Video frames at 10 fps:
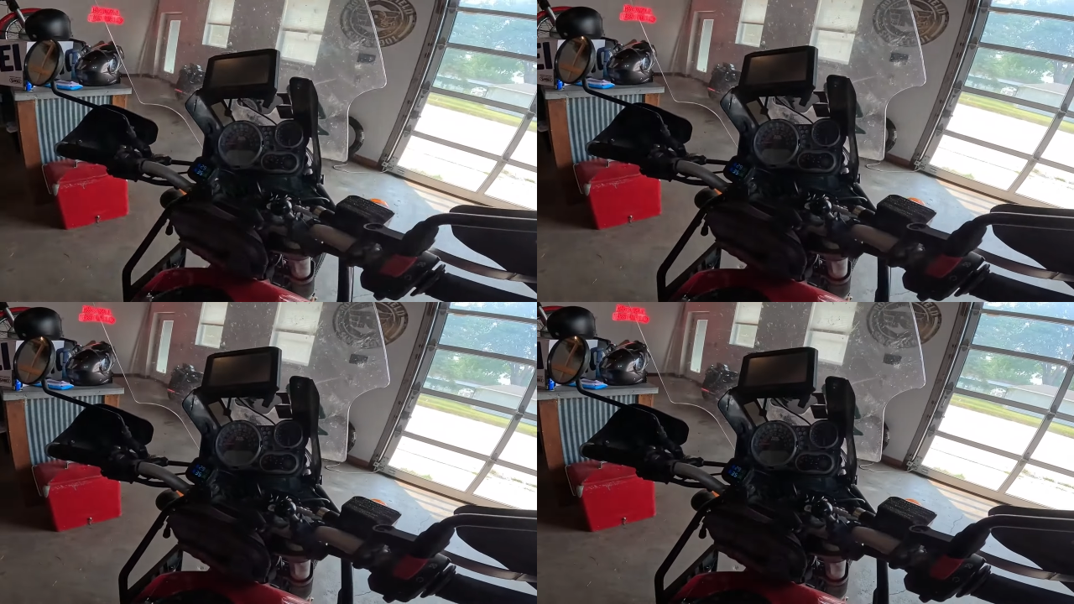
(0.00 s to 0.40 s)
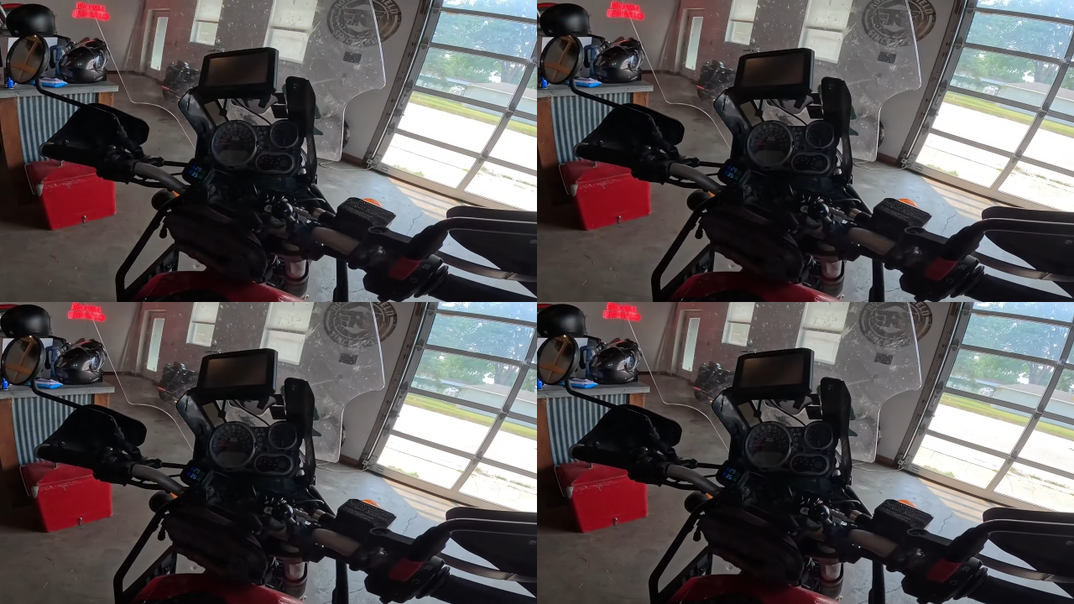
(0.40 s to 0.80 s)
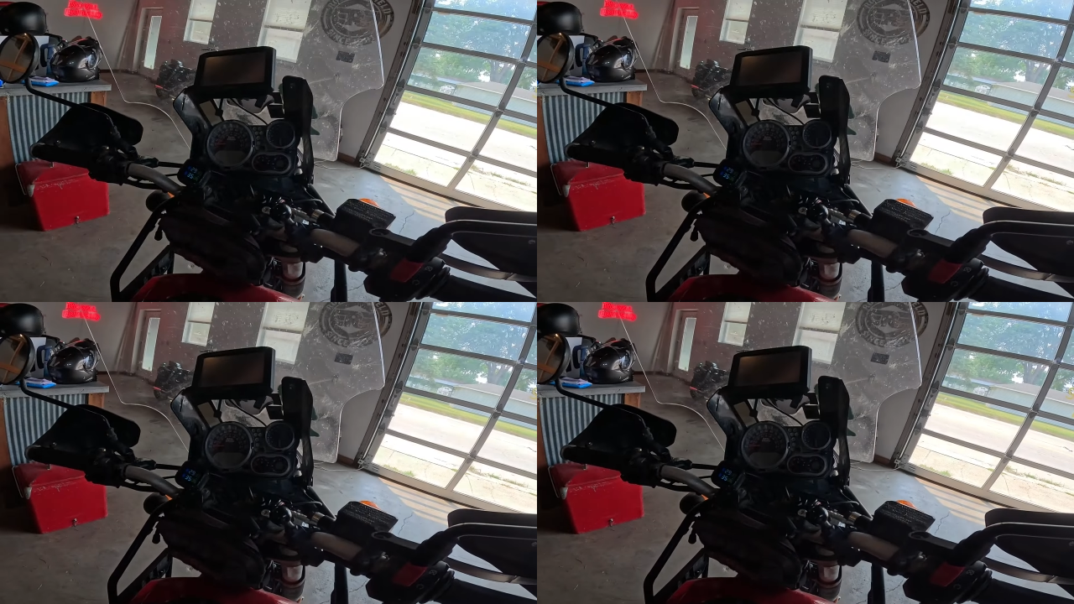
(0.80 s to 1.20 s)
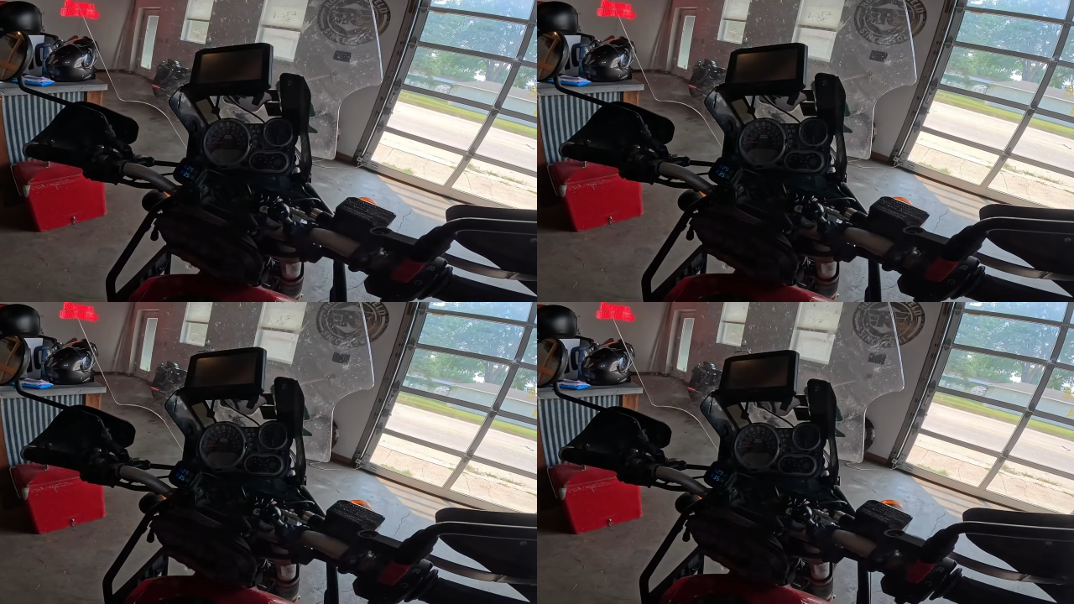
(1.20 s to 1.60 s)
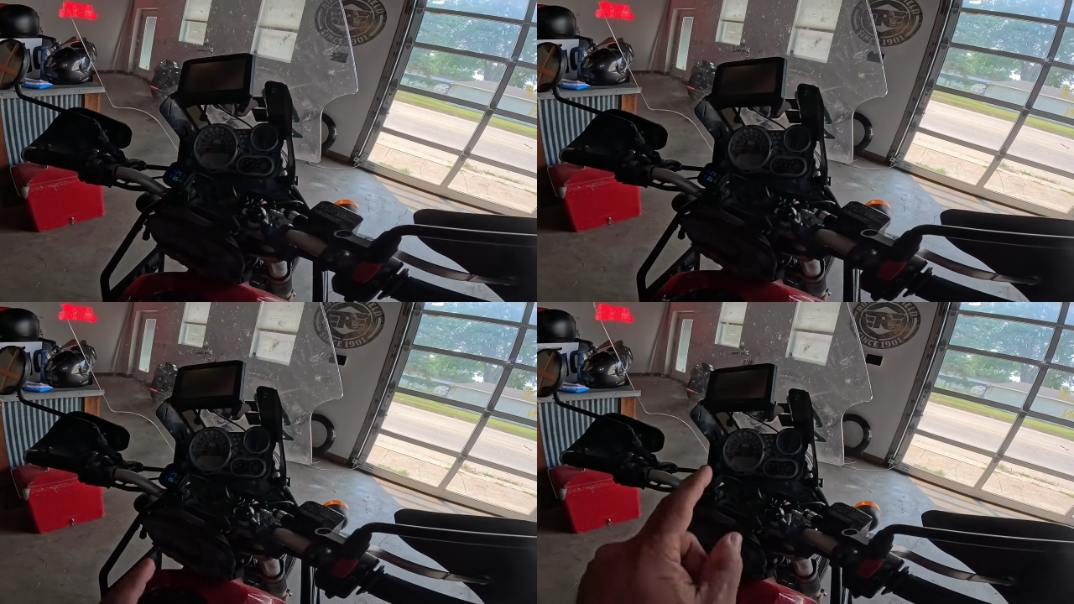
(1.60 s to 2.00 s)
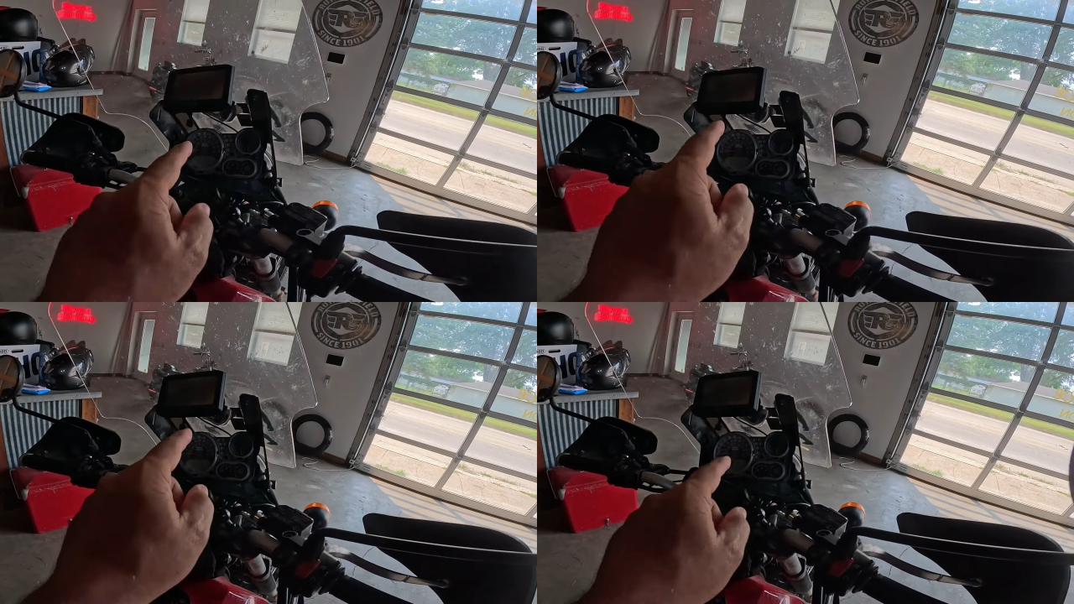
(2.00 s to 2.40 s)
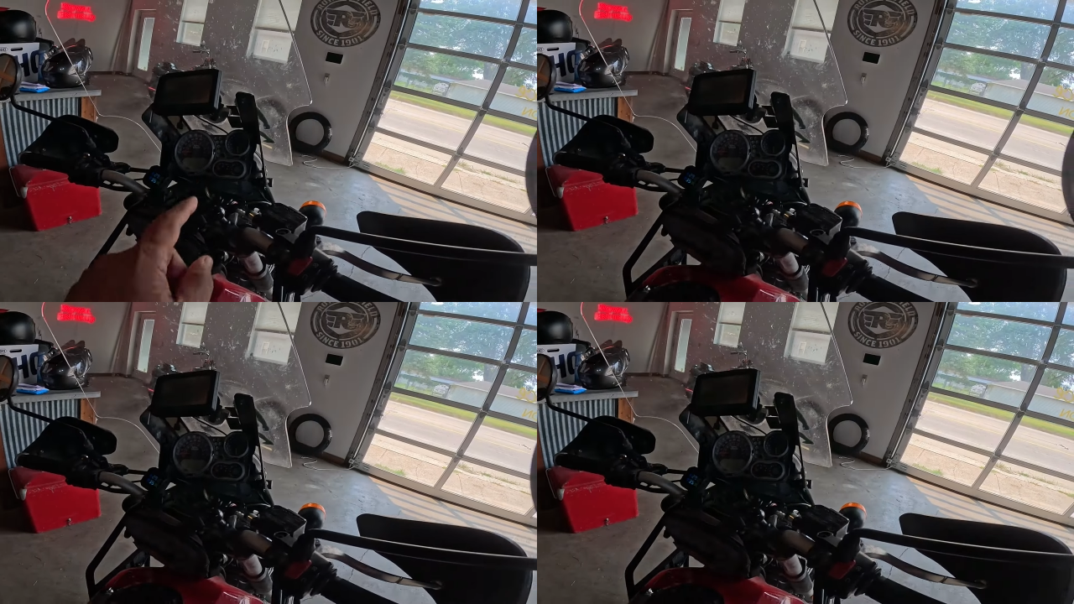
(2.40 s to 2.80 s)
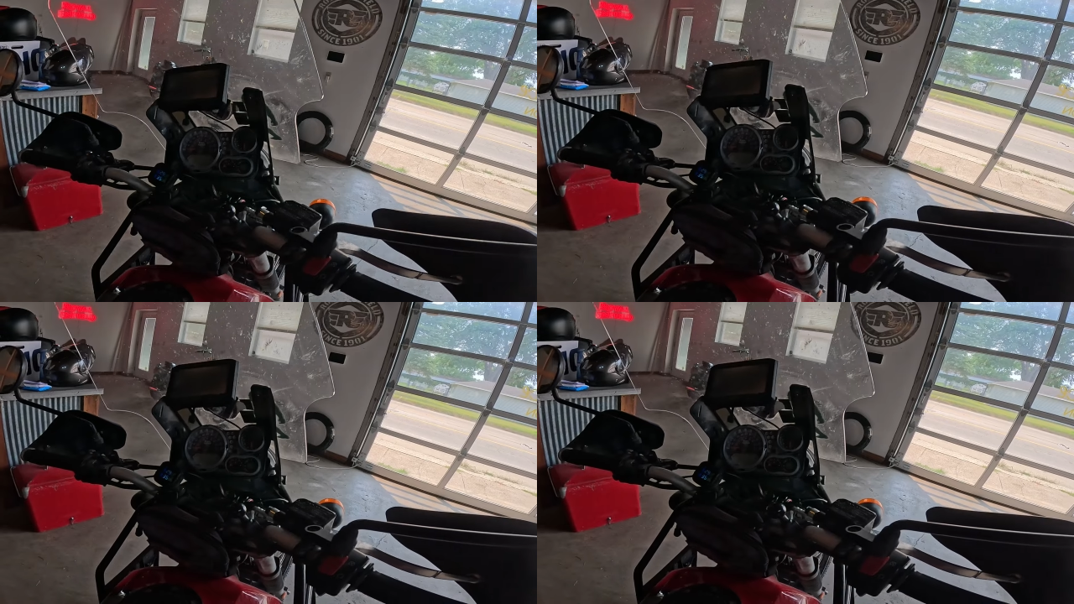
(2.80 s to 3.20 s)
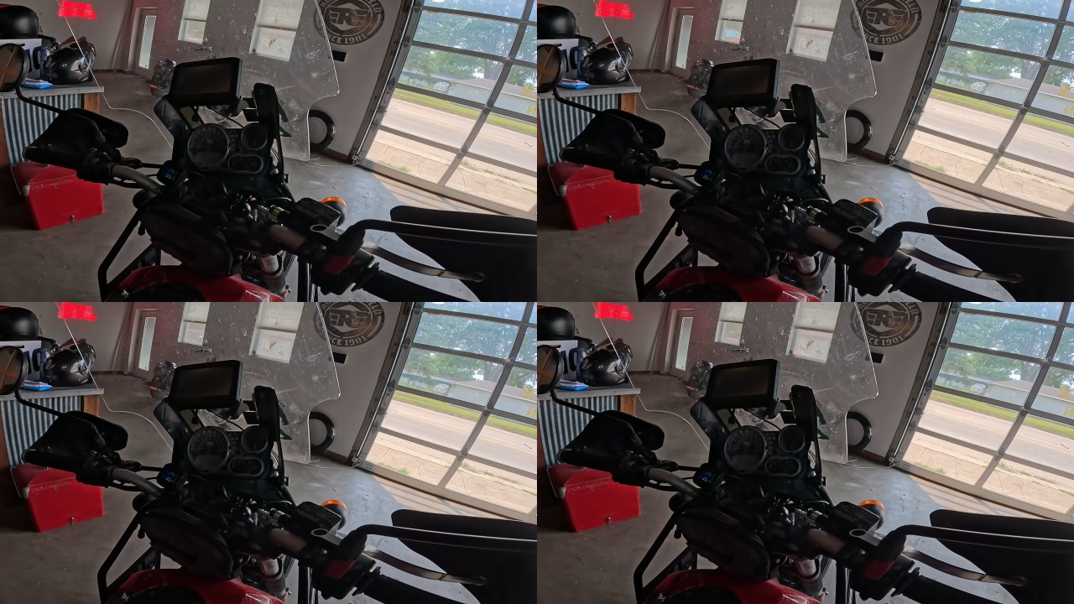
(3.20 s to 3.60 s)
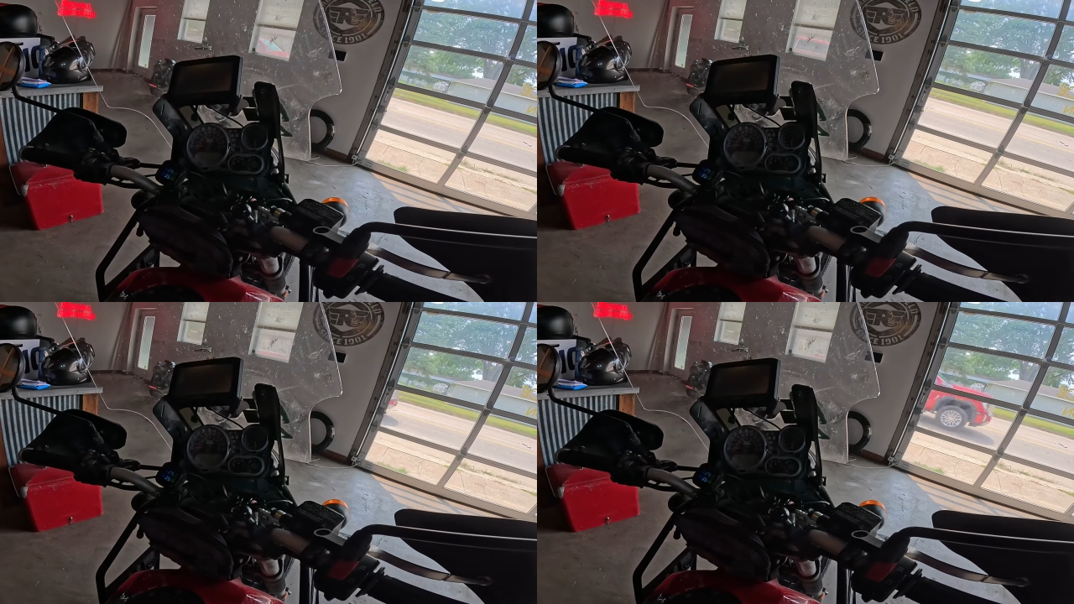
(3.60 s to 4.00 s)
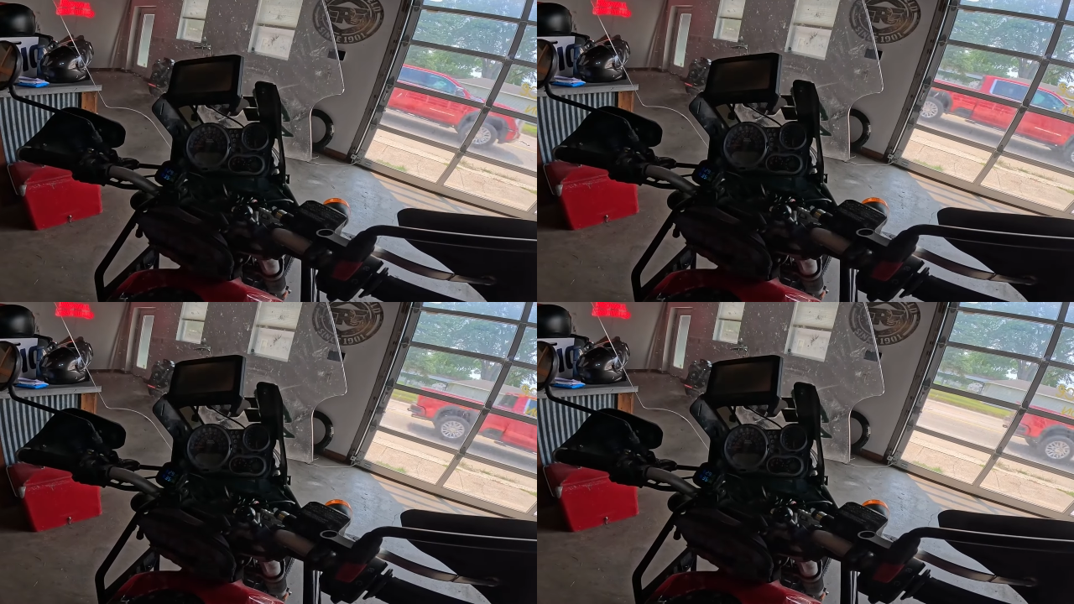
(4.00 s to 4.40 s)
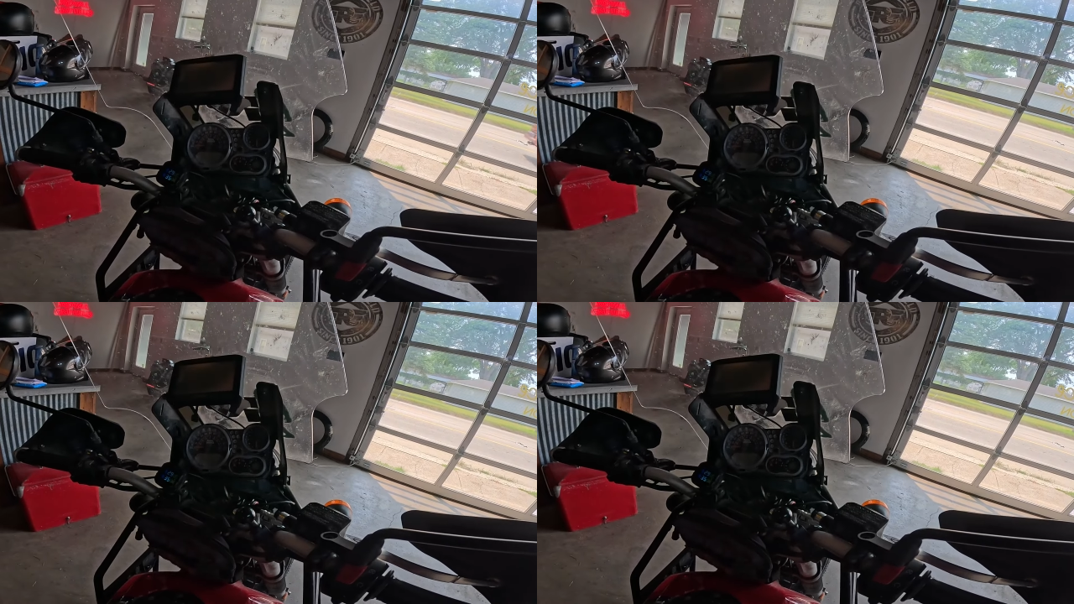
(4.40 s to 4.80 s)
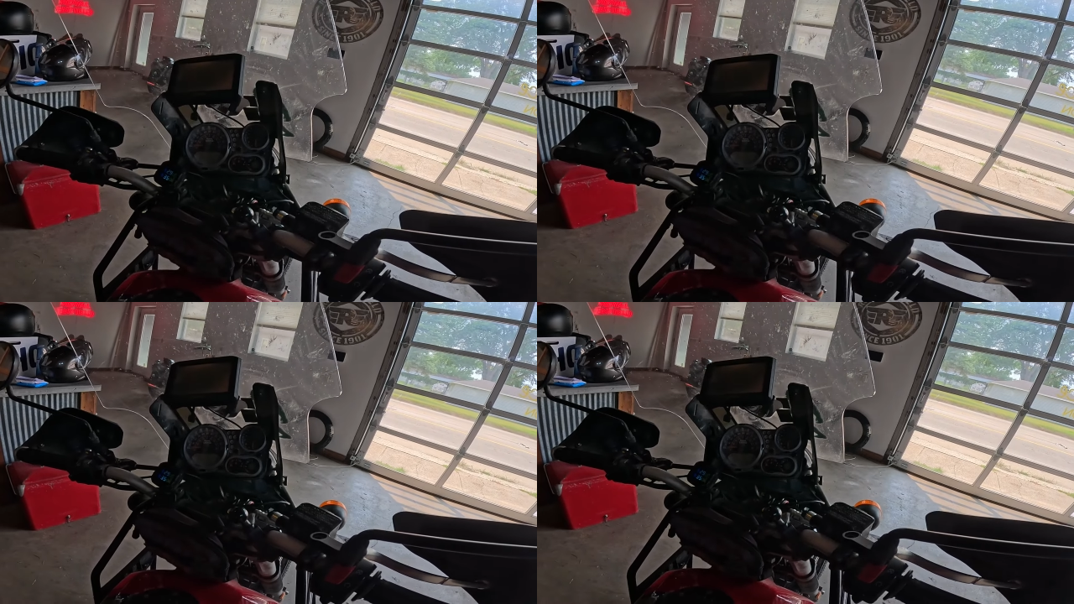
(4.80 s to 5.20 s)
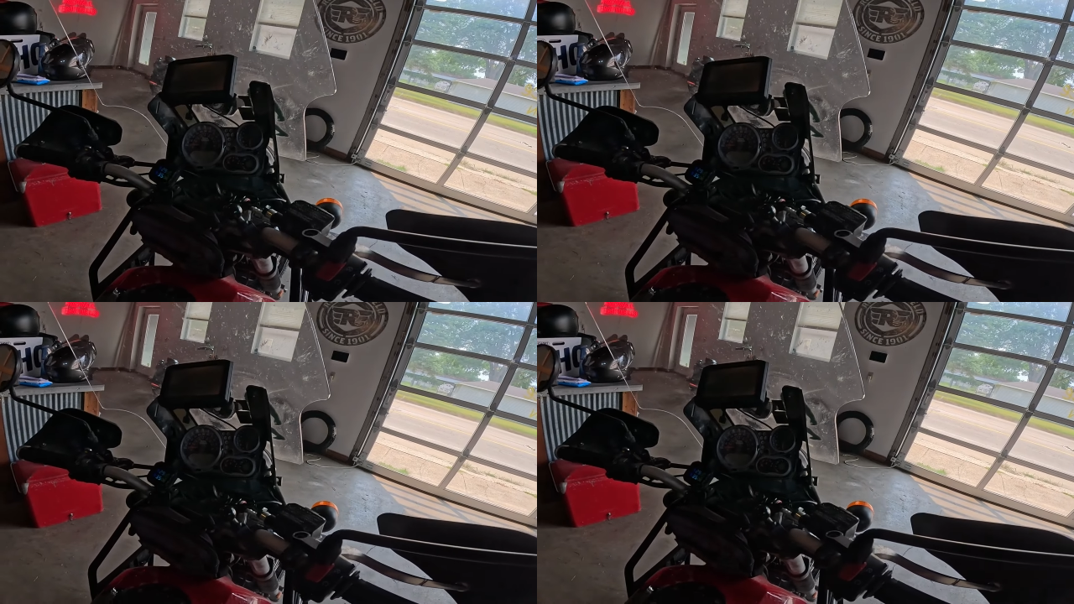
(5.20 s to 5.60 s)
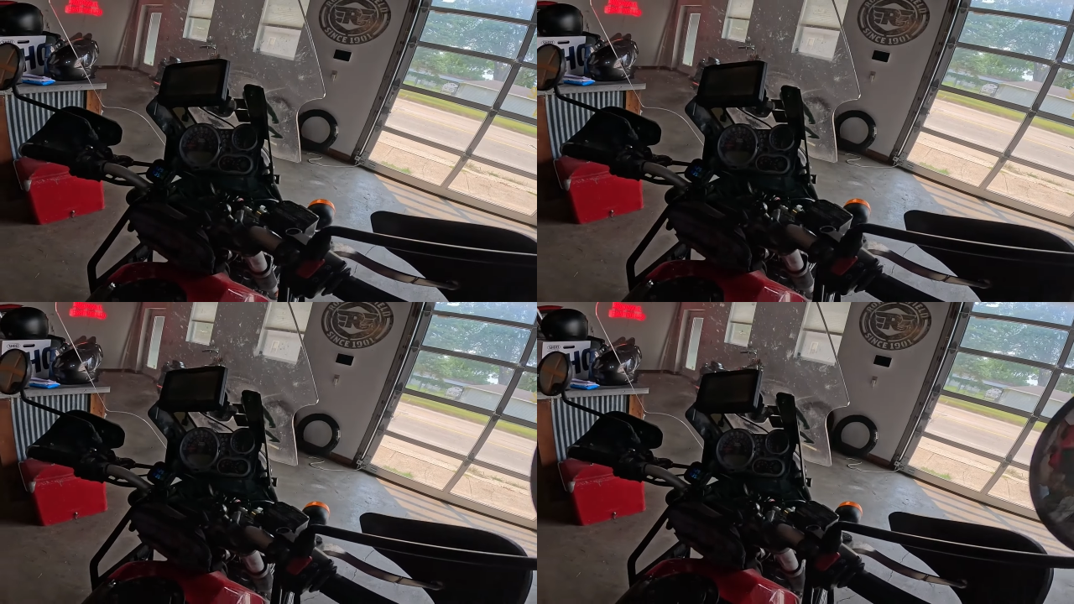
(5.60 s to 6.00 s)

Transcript: (no speaker visible)